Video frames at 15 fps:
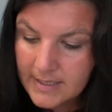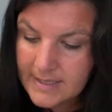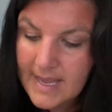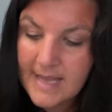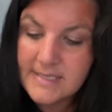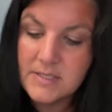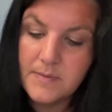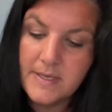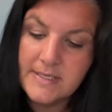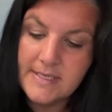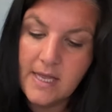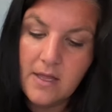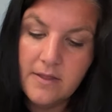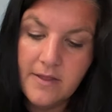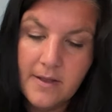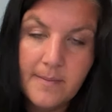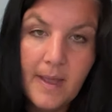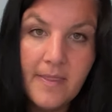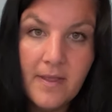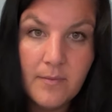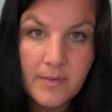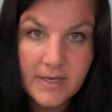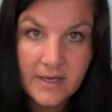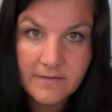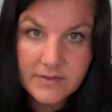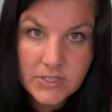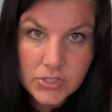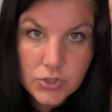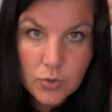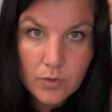yes, we sell them and then we give
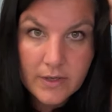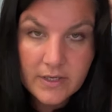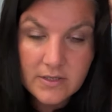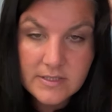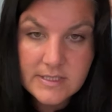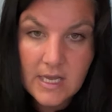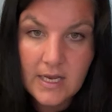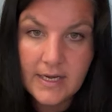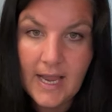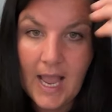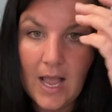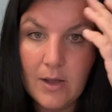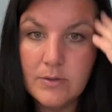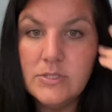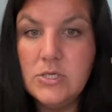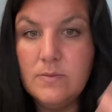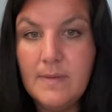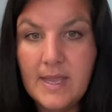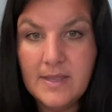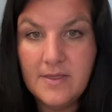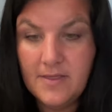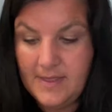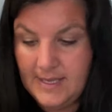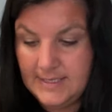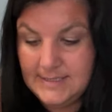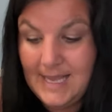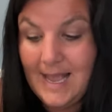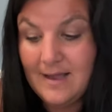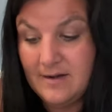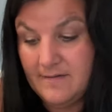tutorials on how to make the
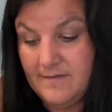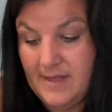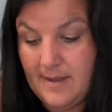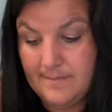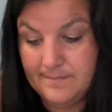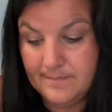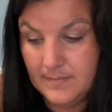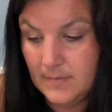things out of them.